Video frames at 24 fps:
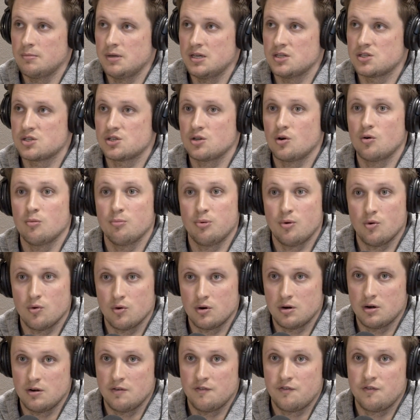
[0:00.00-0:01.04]
is so
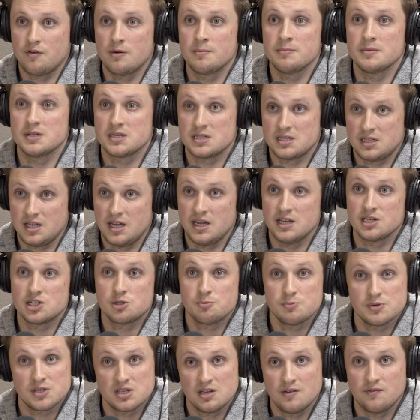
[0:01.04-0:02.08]
important from the stage
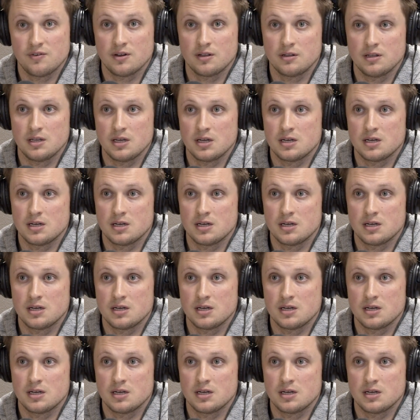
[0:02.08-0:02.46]
specifically,